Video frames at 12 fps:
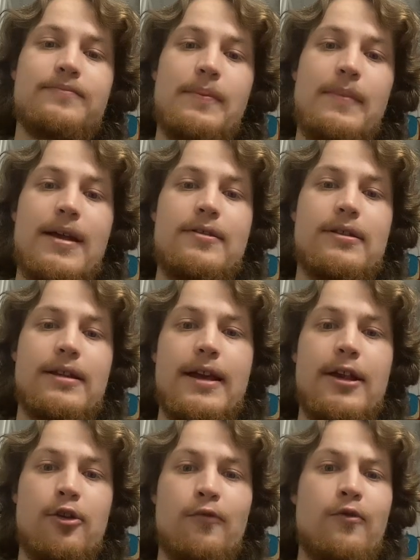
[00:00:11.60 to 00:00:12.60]
basically
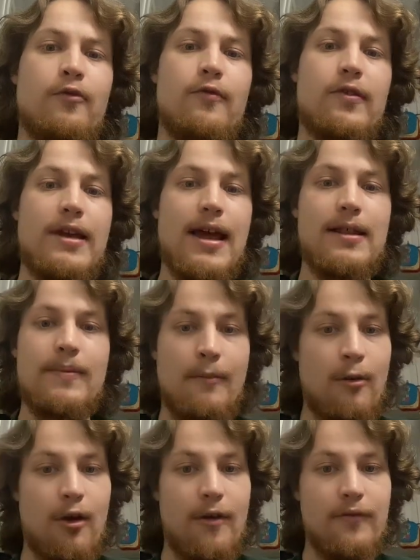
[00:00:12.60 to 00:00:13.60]
interviewed for the
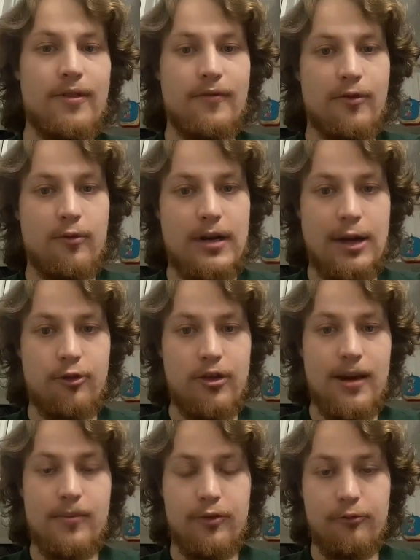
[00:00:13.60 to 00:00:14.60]
Alabama offensive coordinator
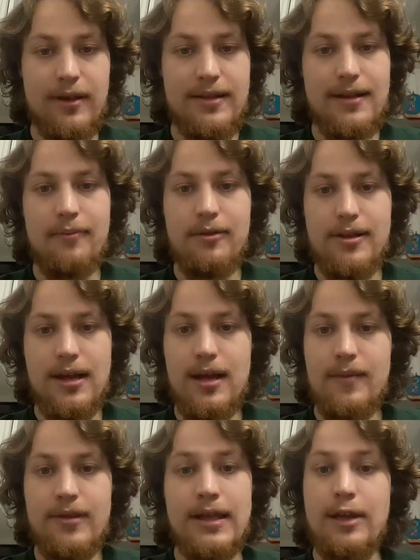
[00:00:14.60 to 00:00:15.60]
job 3 separate
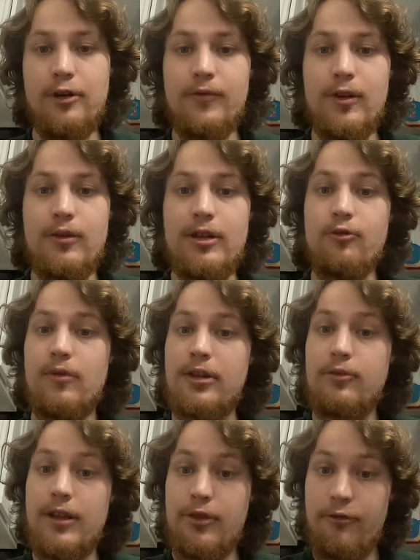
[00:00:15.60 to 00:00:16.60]
times. He interviewed in
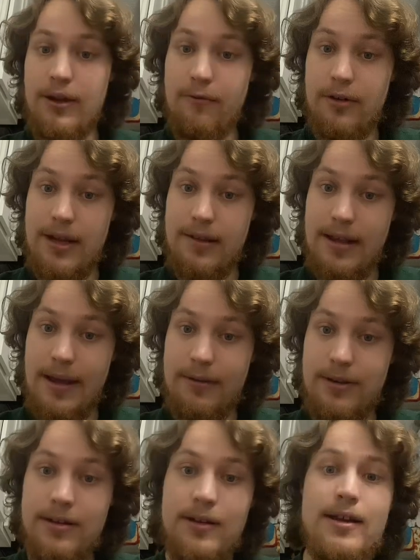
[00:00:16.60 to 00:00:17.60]
2023 for Nick
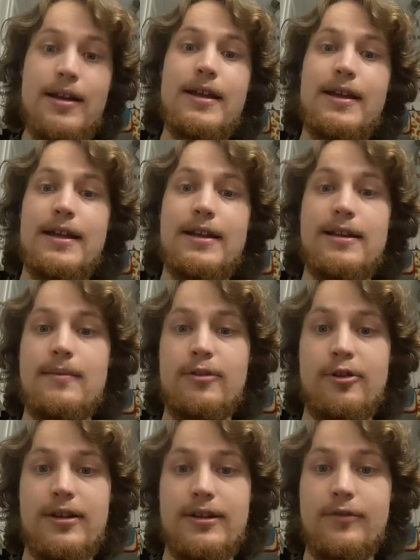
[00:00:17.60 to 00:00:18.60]
Saban. He ended up
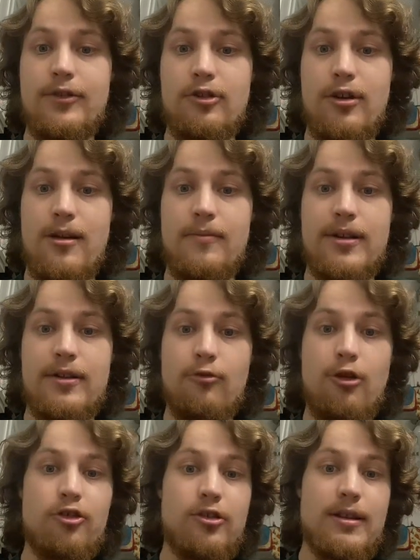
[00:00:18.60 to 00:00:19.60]
turning down the job because
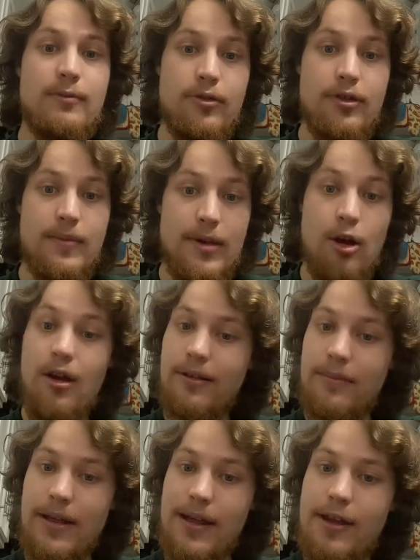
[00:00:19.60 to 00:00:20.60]
Washington was going to be
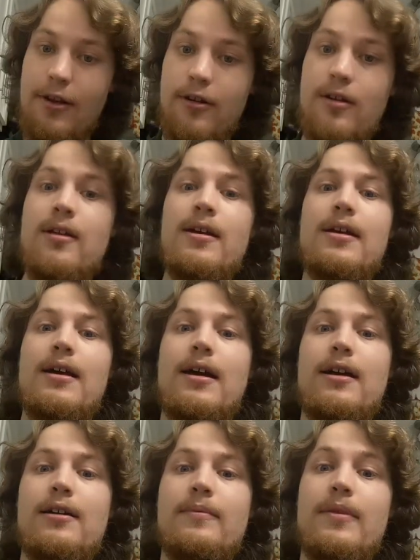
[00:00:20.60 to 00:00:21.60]
awesome that year.
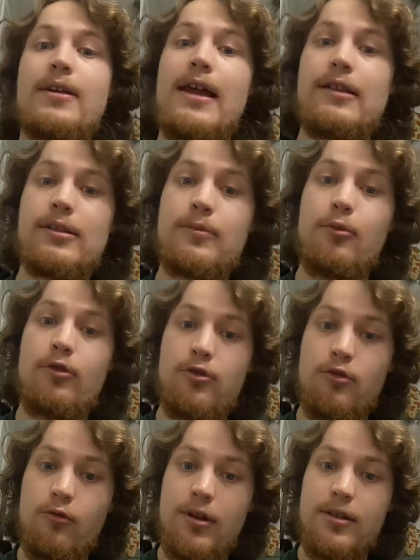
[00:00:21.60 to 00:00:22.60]
Kalen
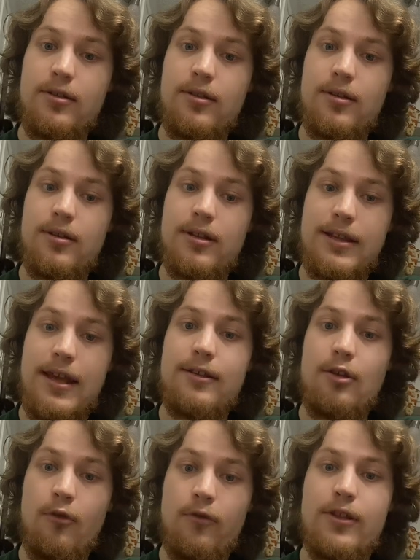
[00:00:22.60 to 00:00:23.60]
DeBoer takes
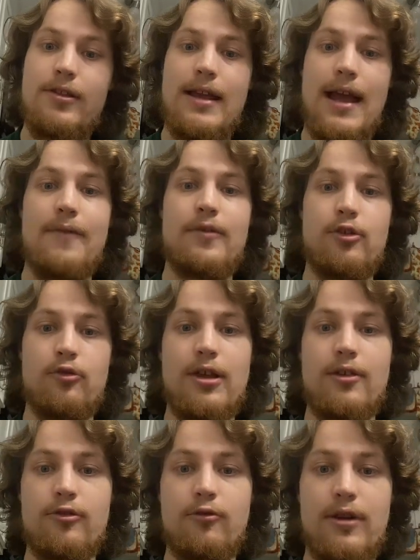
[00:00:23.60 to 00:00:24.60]
over the staff in
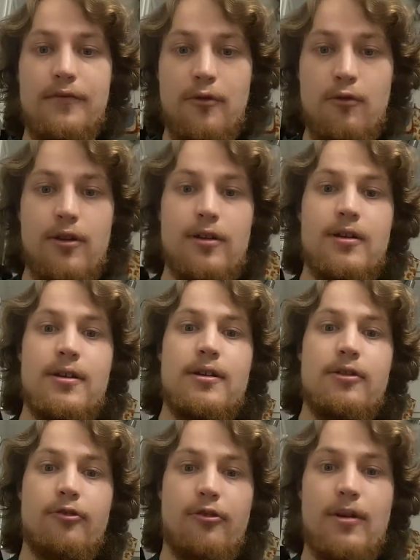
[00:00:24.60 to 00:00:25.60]
2024.
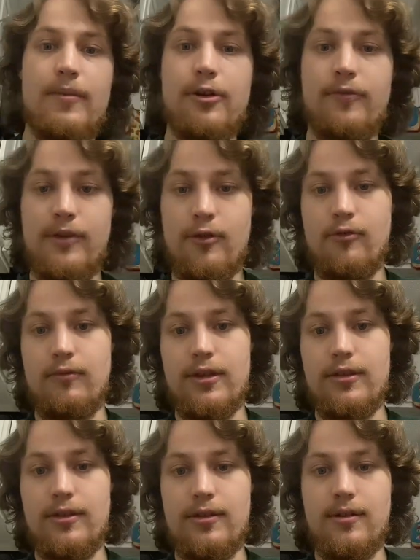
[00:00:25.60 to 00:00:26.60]
Grubb interviews
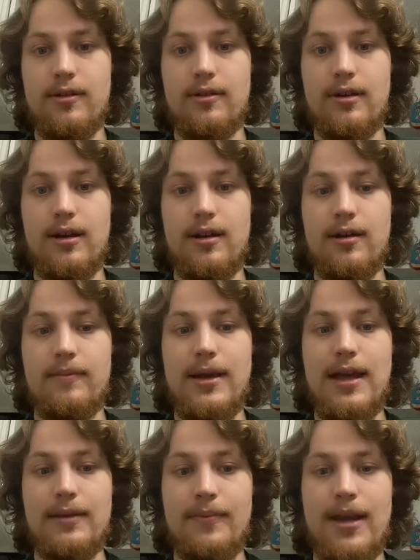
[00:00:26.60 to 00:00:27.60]
with
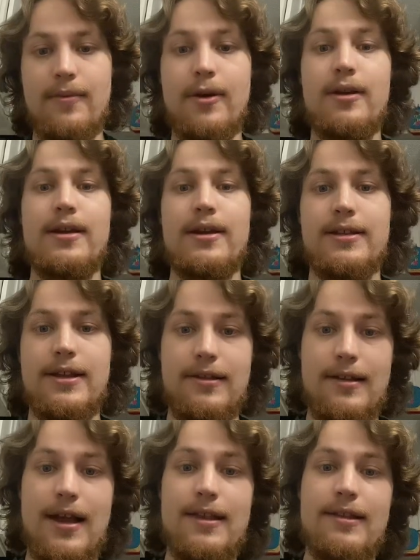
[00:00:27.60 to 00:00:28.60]
Alabama,
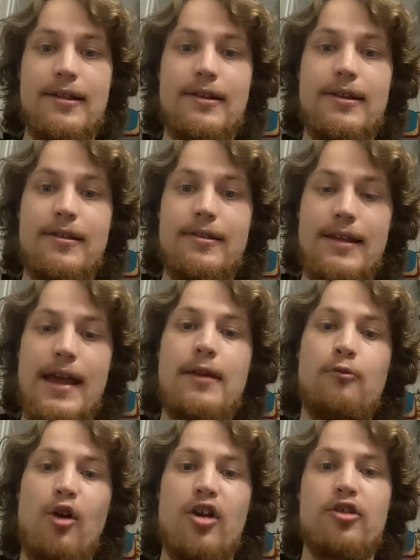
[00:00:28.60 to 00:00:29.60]
decides he's going to stay in
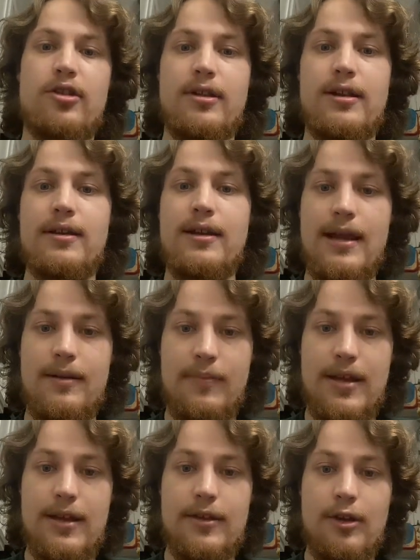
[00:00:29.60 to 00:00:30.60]
Washington and
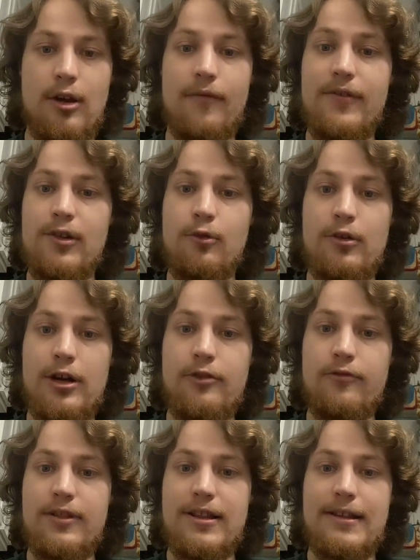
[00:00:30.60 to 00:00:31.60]
be the offensive coordinator
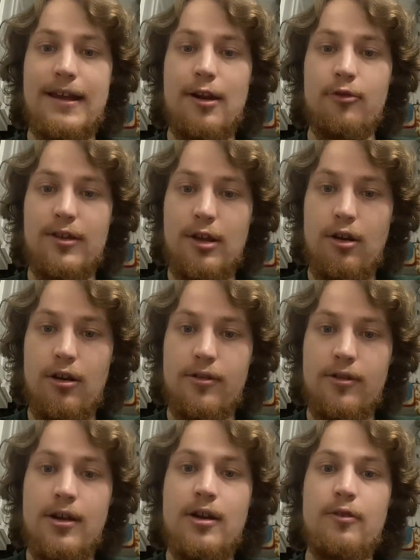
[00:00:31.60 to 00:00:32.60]
for the Seattle
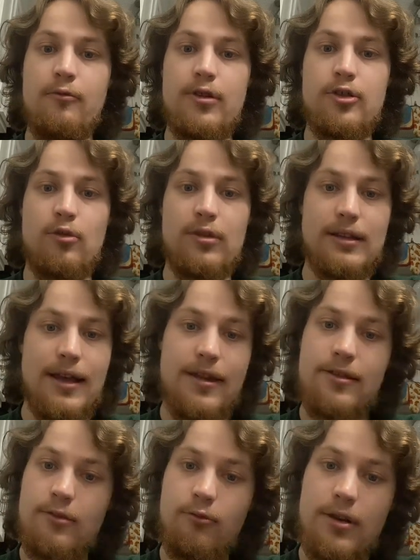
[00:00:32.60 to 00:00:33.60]
Seahawks, which only
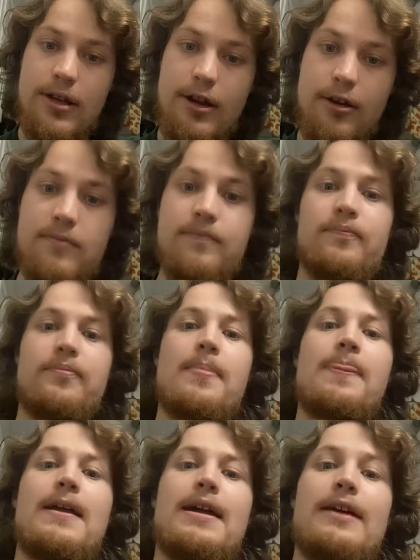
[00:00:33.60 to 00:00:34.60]
lasted 1 year.
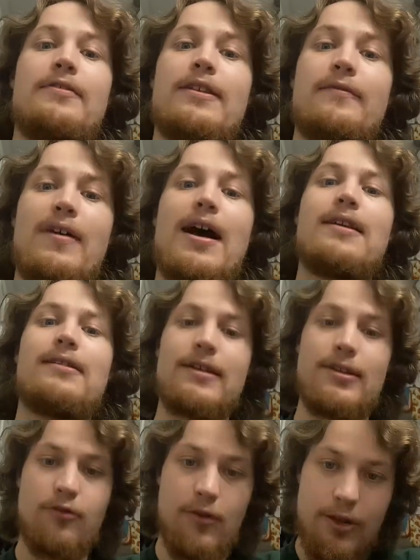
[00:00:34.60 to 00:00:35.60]
And then finally
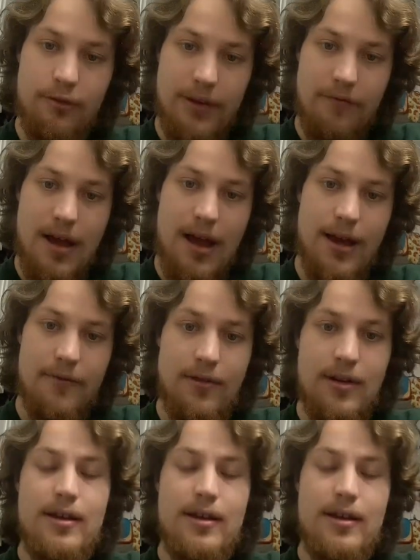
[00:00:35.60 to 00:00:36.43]
in 2025,